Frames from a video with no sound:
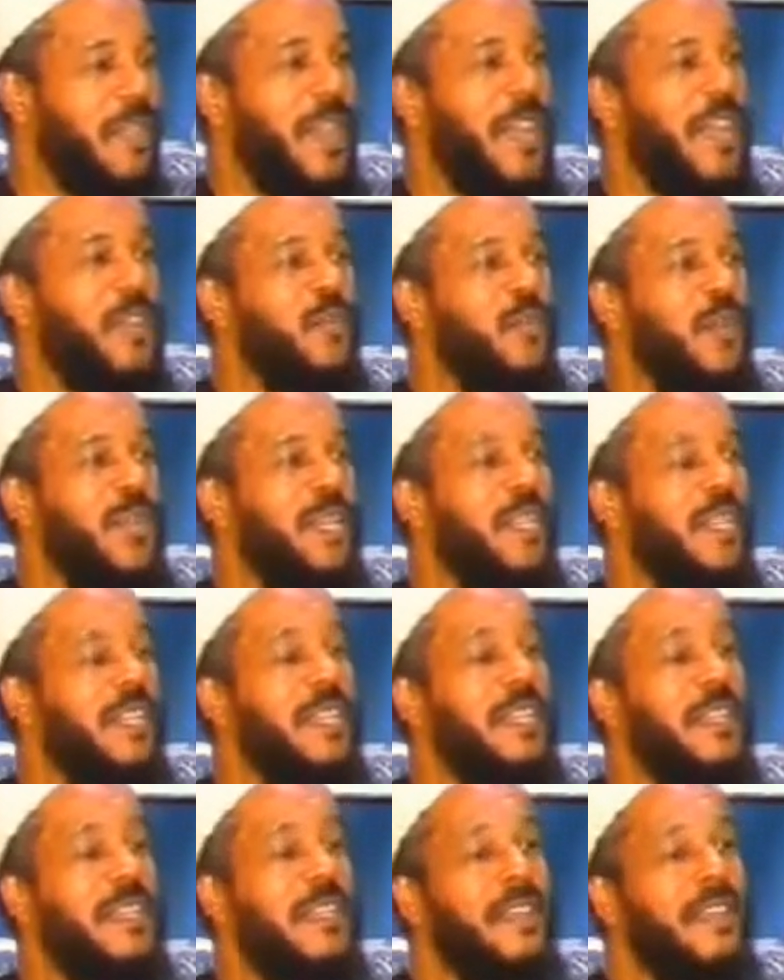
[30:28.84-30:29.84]
Then when
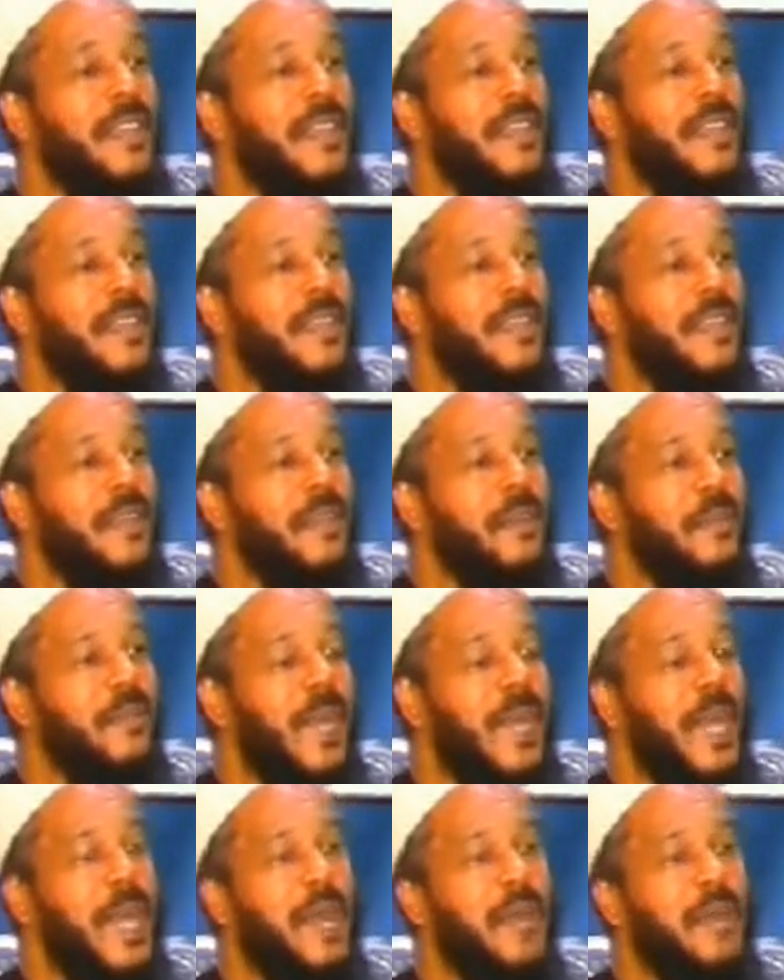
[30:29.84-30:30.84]
the
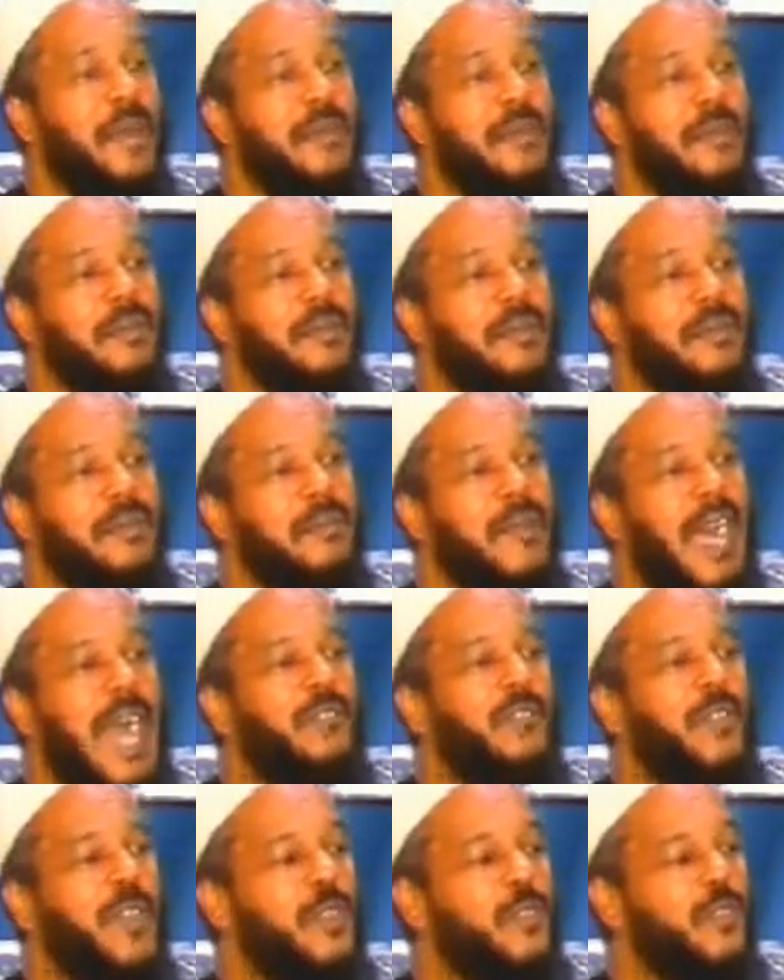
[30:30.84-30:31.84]

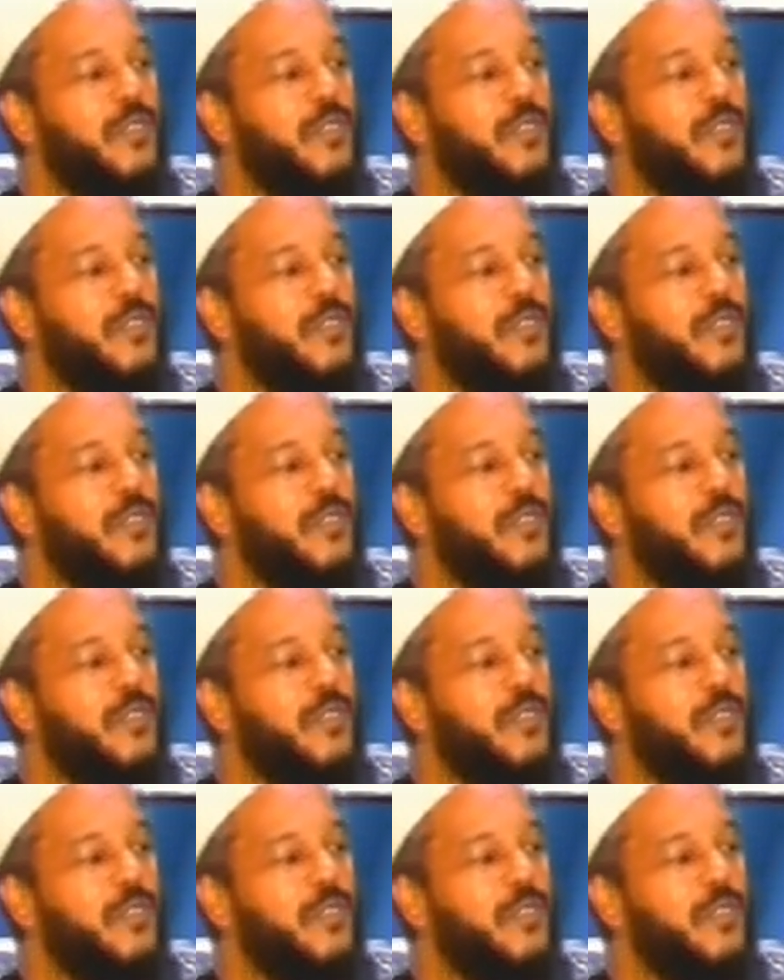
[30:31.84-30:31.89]
halfway